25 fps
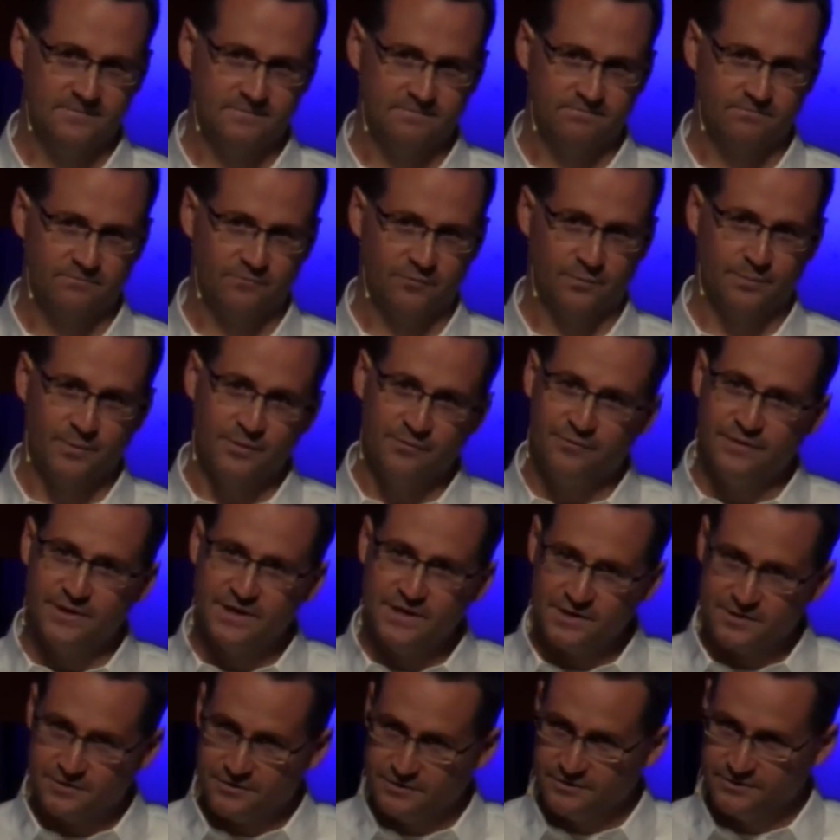From the
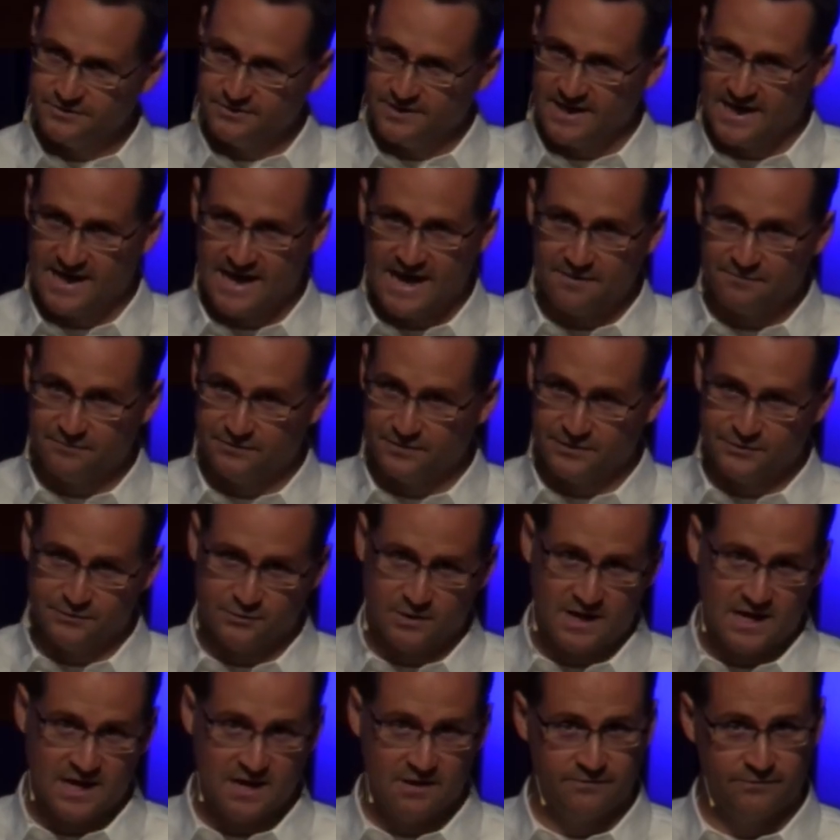vehicles they have to
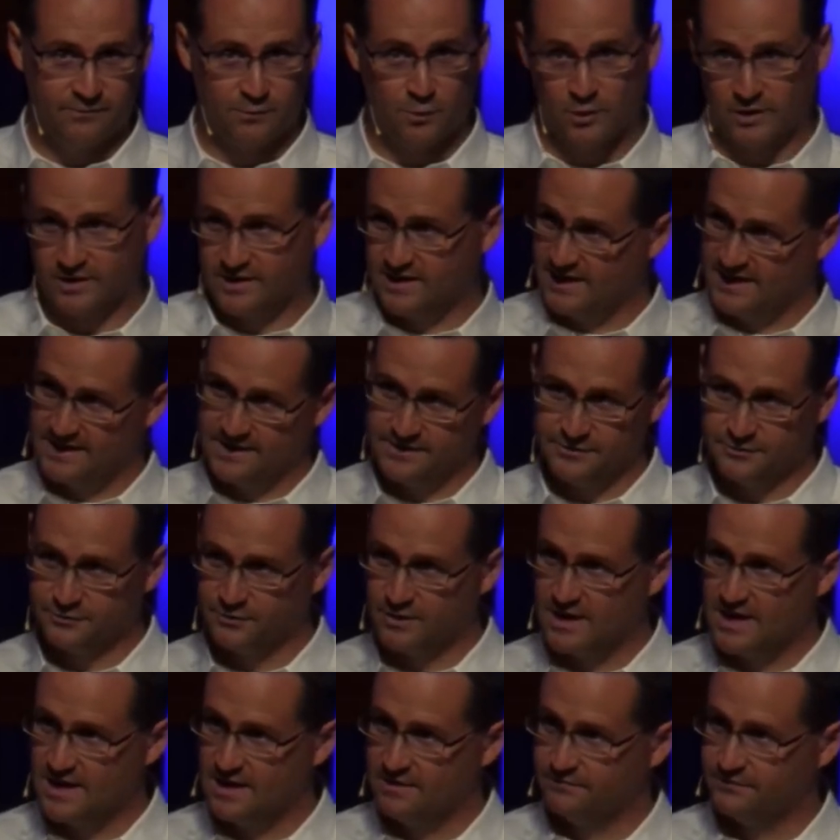drive or can't
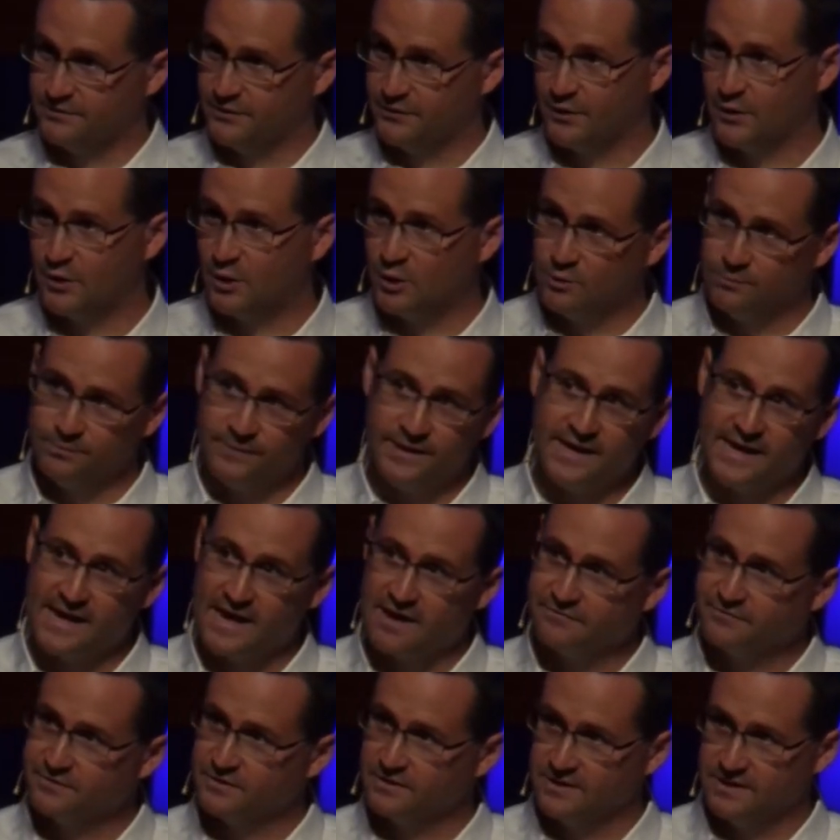drive, to the home they
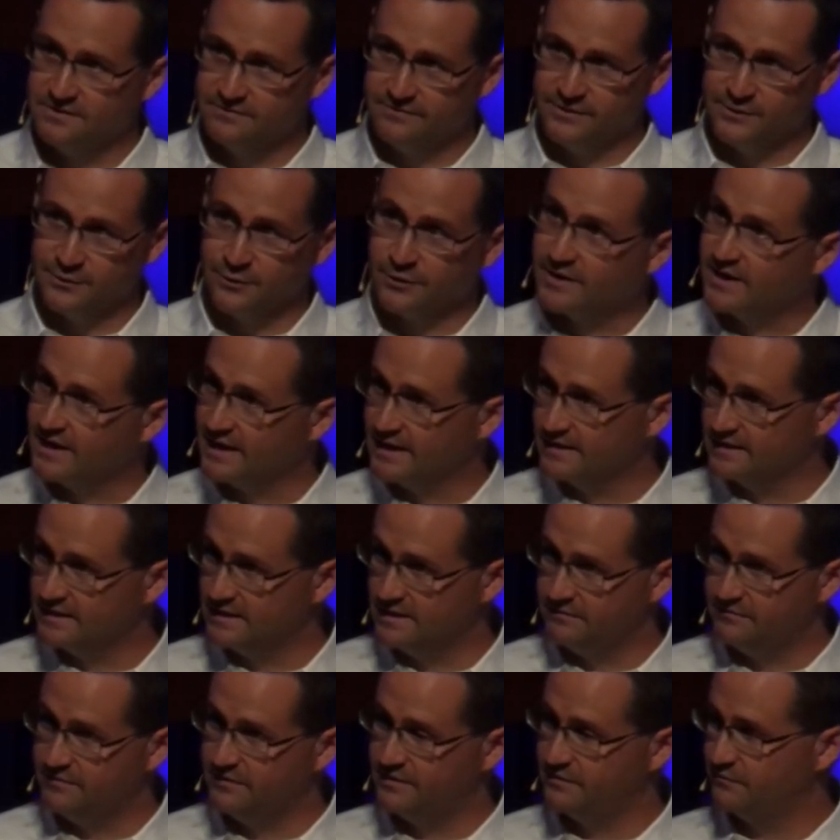have to live in or can't
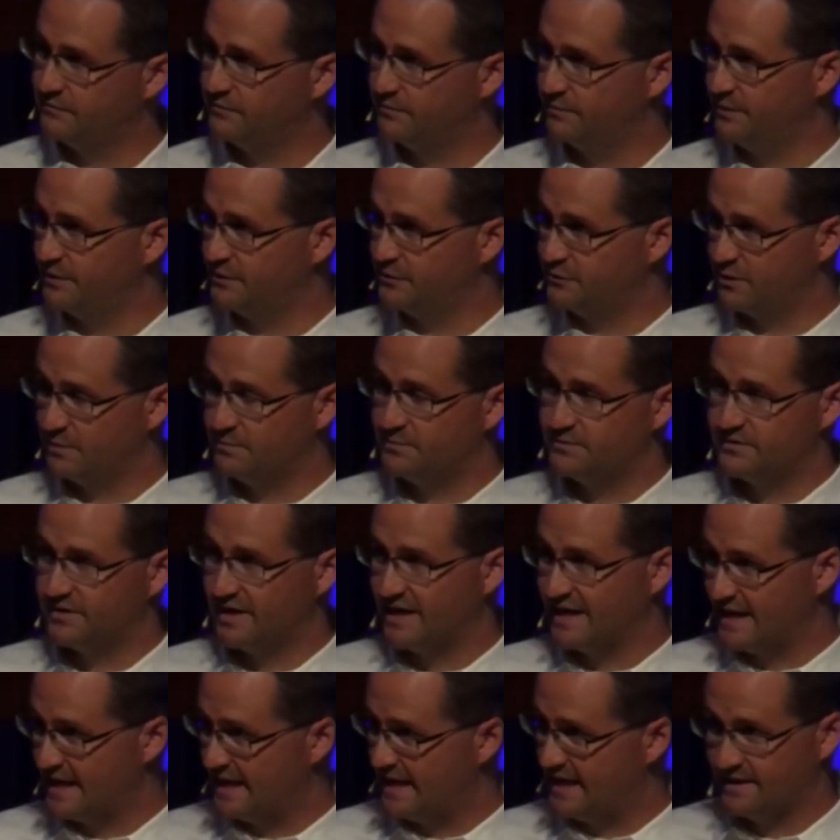live in, from the trips they
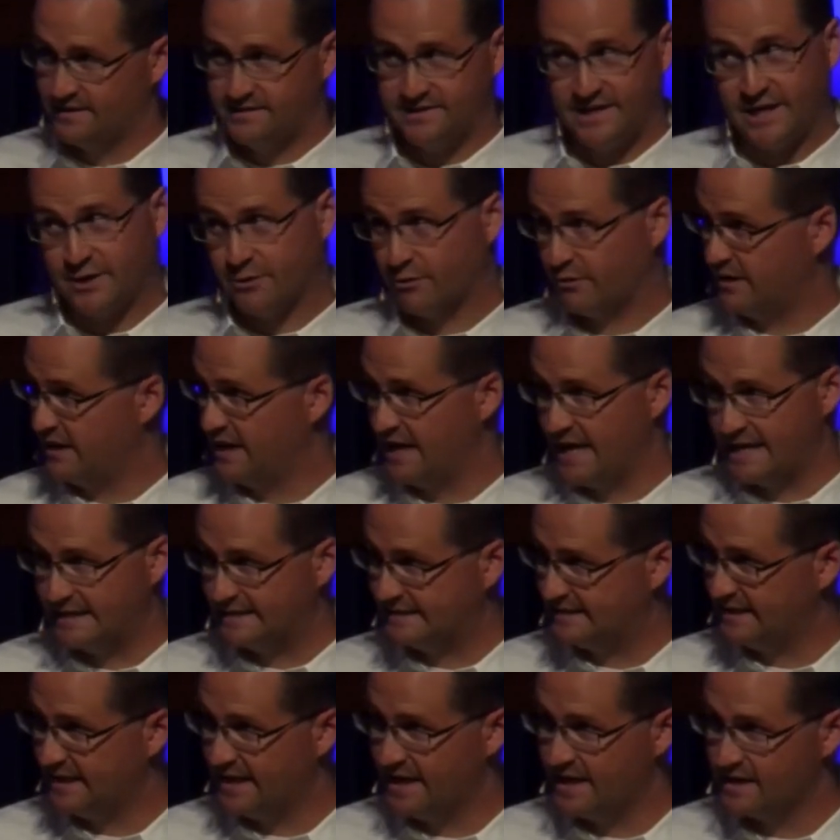can take or can't
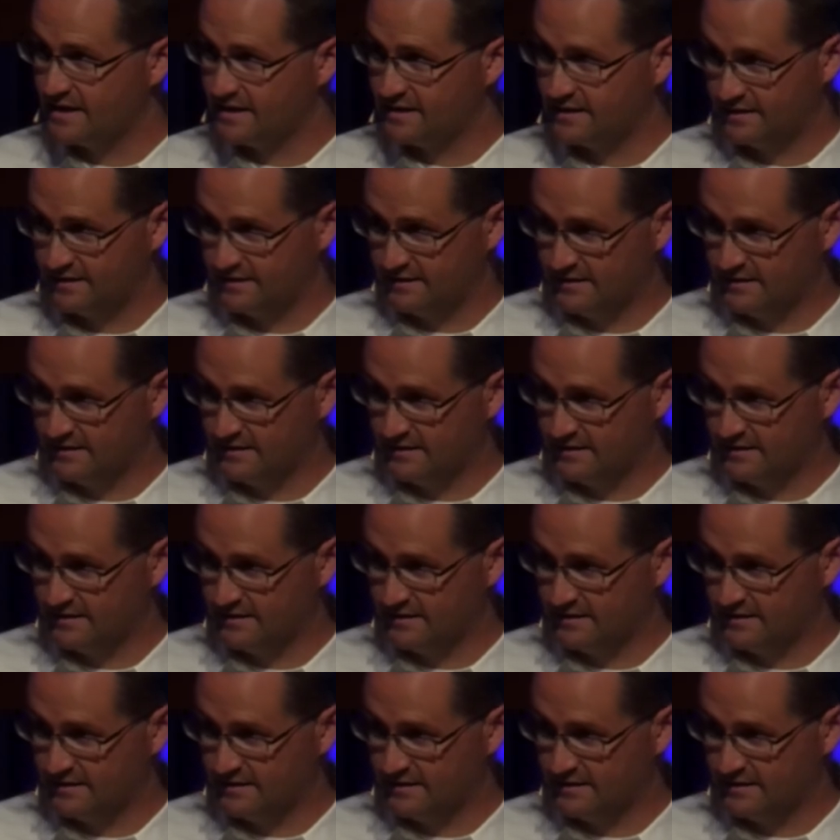take.